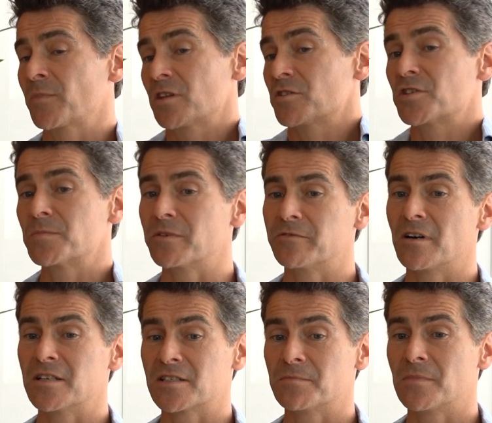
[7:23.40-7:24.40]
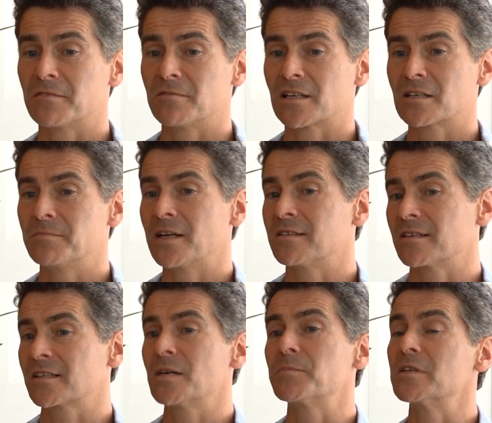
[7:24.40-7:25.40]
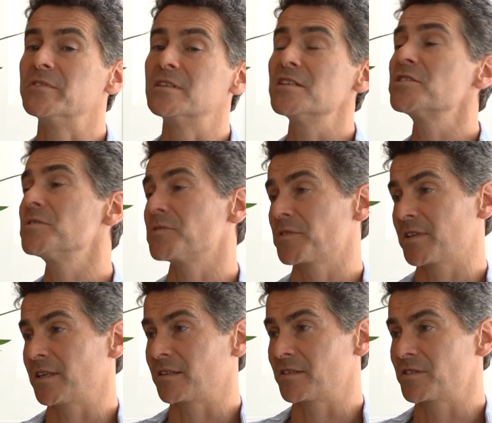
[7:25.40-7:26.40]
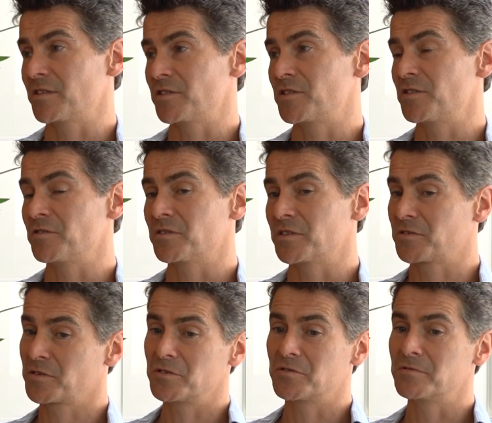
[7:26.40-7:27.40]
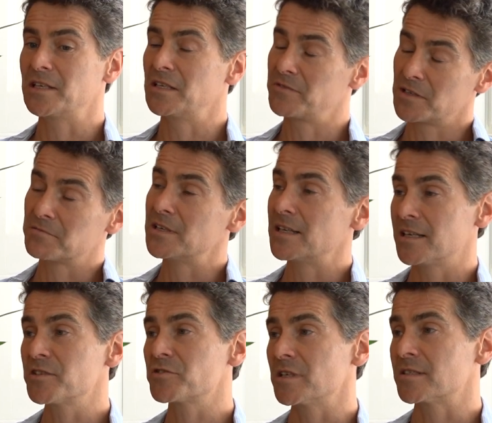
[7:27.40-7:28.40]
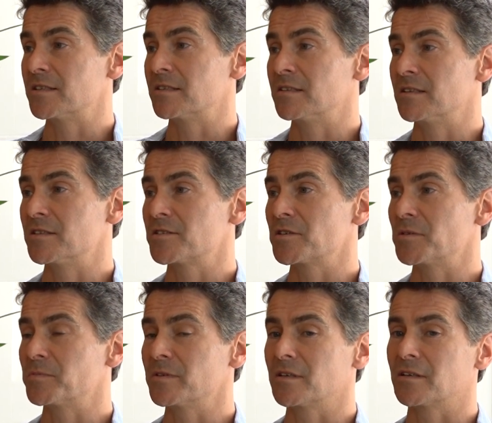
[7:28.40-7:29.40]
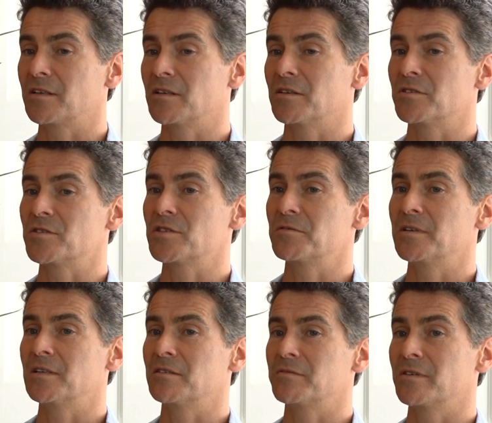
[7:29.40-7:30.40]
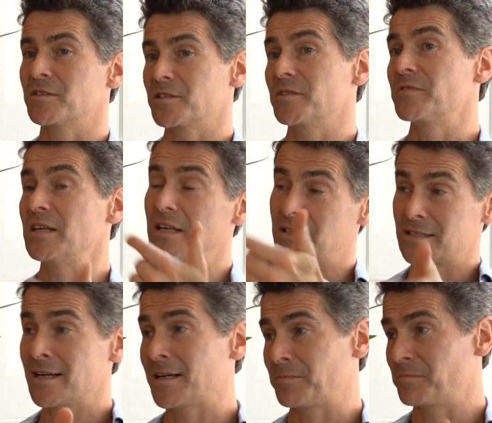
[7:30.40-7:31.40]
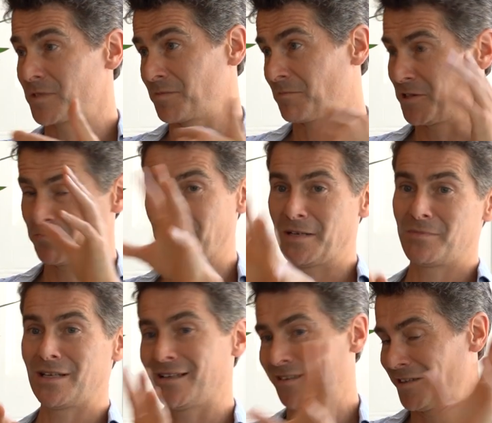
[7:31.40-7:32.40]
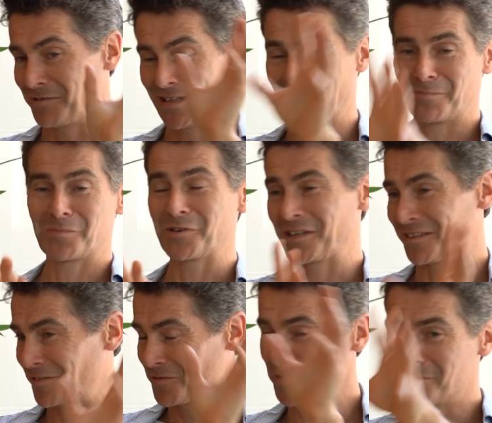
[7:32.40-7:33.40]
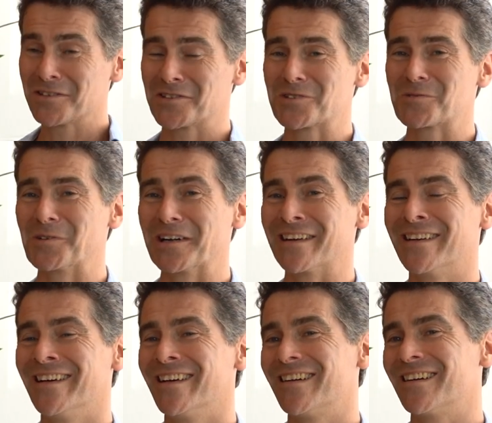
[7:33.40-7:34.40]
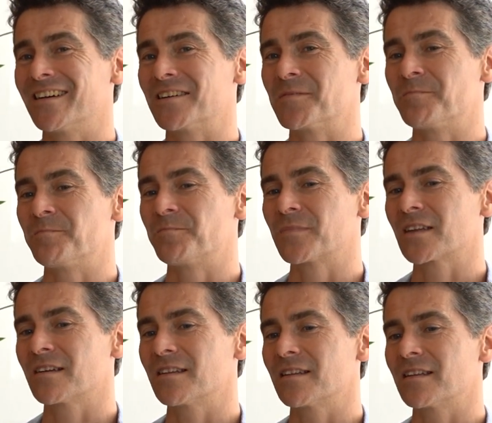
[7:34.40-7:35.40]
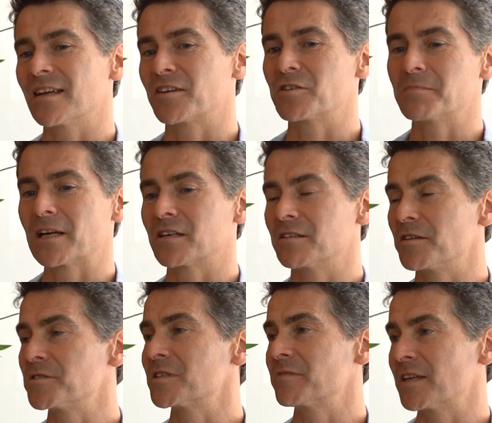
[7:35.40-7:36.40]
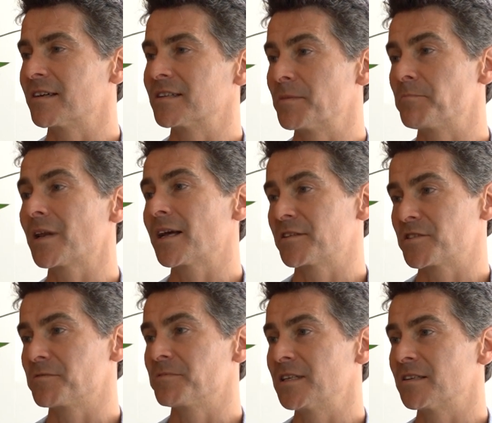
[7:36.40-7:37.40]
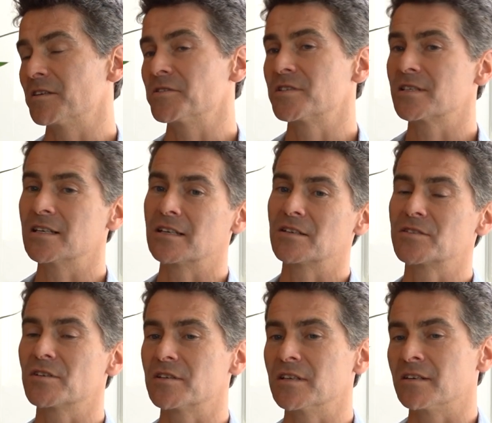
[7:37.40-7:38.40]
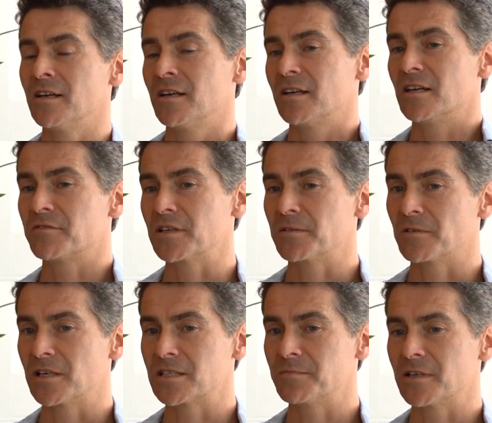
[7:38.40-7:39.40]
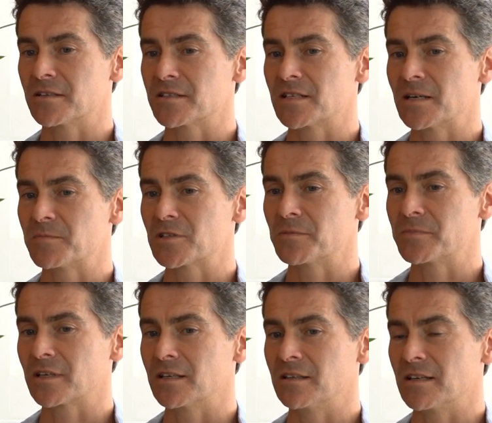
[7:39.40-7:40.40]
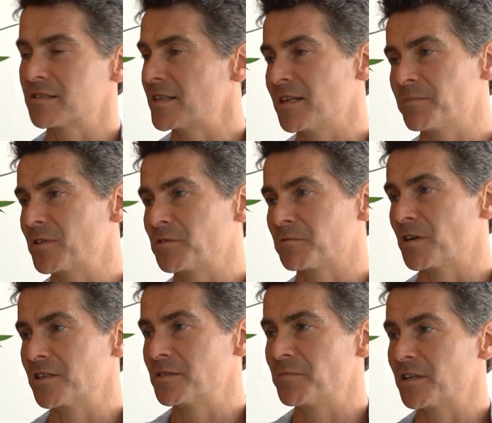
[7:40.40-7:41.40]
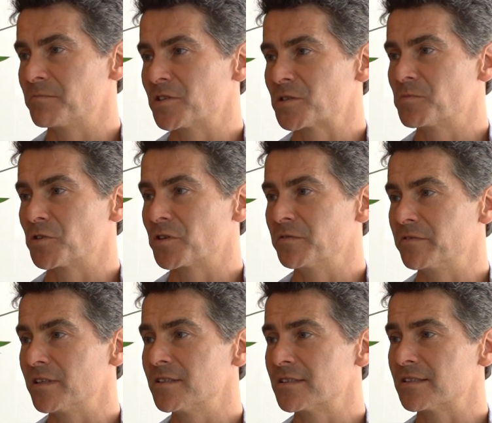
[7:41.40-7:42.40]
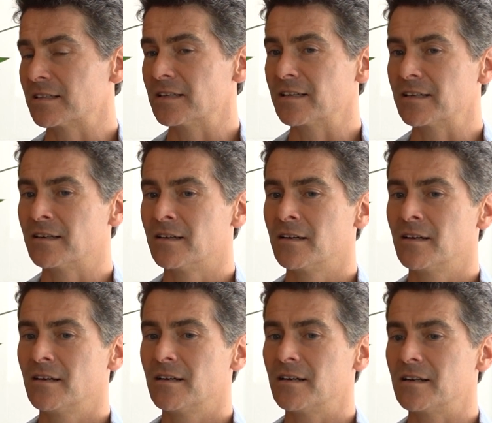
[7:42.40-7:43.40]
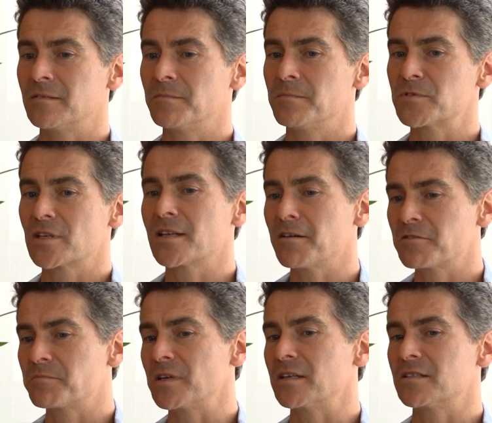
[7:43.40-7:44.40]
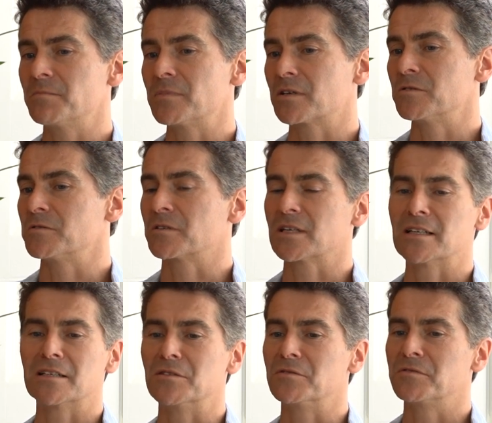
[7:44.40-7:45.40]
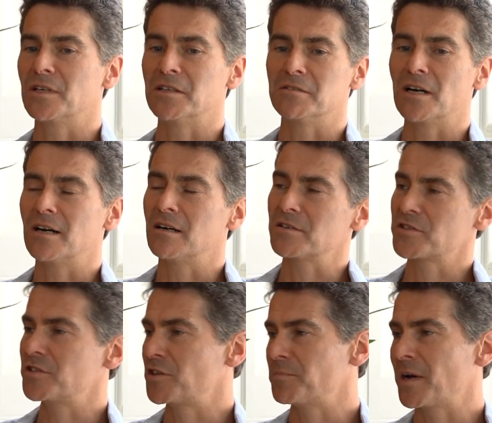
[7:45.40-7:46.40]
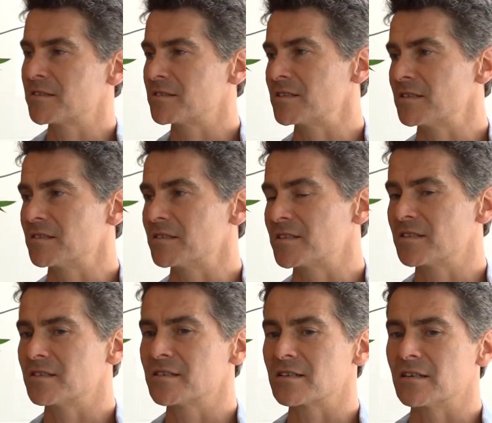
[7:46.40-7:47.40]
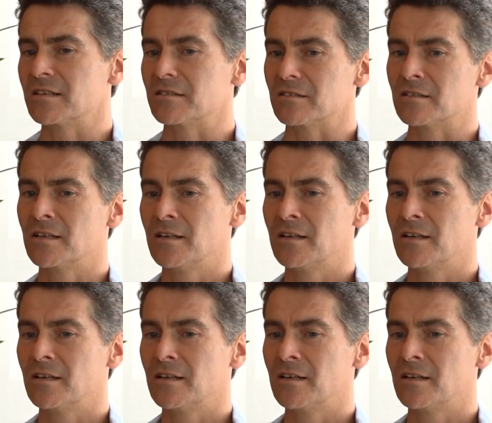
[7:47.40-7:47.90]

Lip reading: the supervisor might recommend a couple of additional things that the students could read if they're really interested in this topic, so in advance of the exams, which may be, at that point, a few months away. They could make a note of that and then plan to read those things so that if they write about the same topic in the exam, they'll write about it much more convincingly. So that would be a typical kind of, arts and humanities style